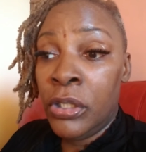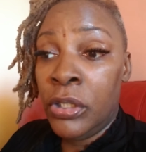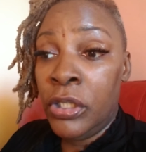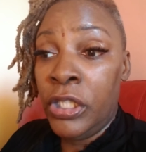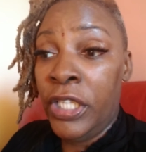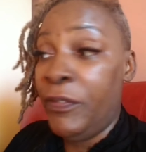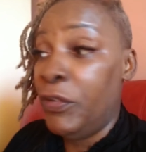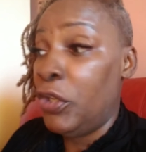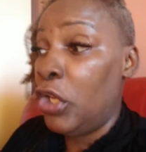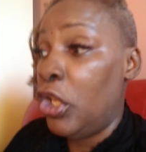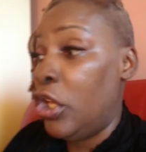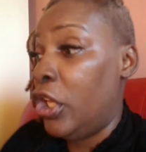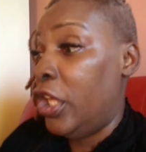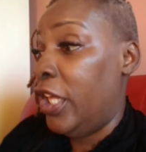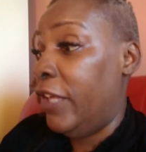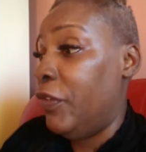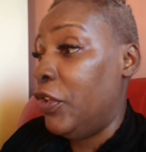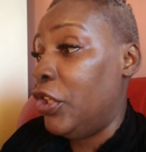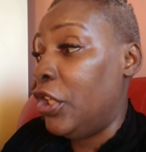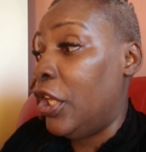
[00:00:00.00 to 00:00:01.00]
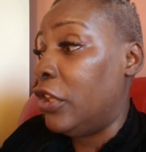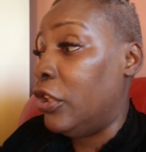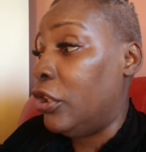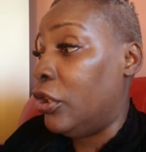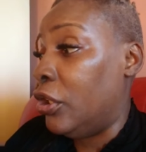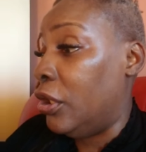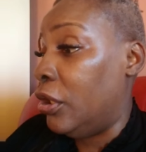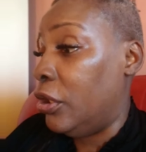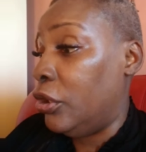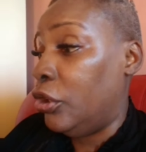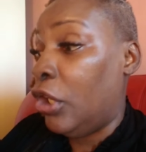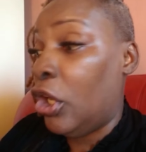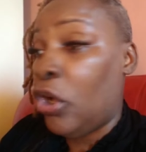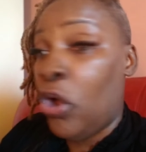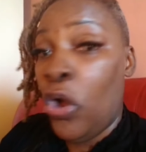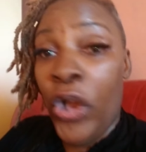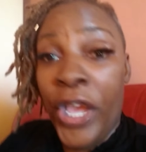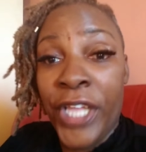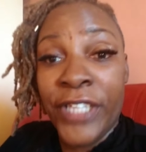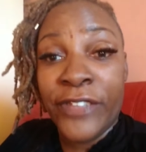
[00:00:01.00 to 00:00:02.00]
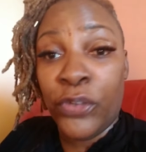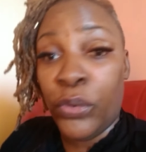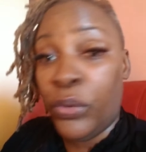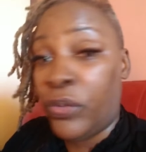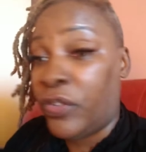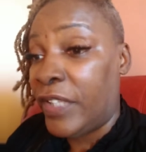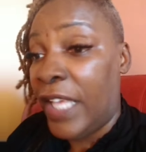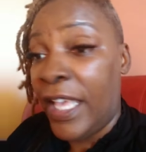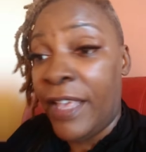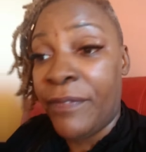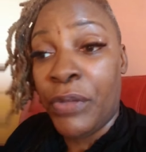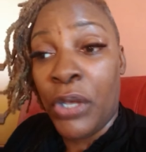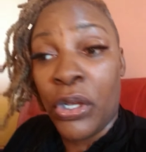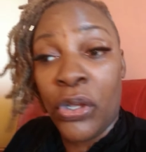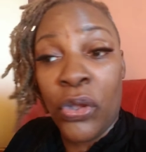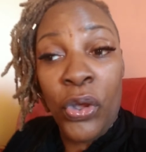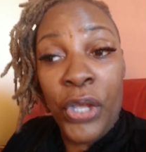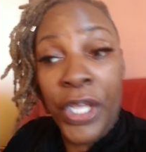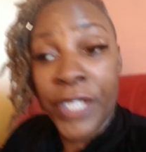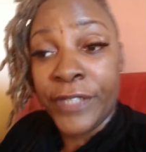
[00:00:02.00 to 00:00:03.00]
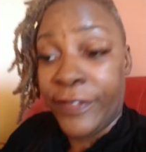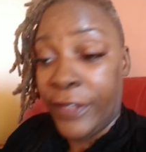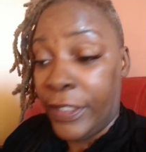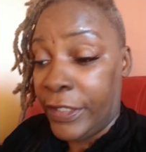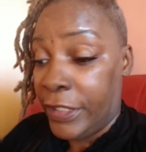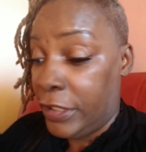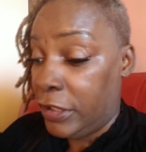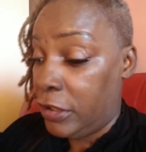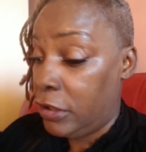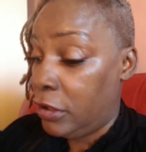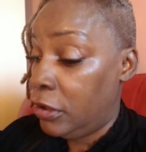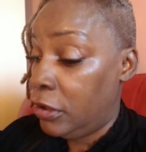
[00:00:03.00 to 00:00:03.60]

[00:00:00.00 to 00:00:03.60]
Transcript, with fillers: Even even your little your coins. You save your coins, honey.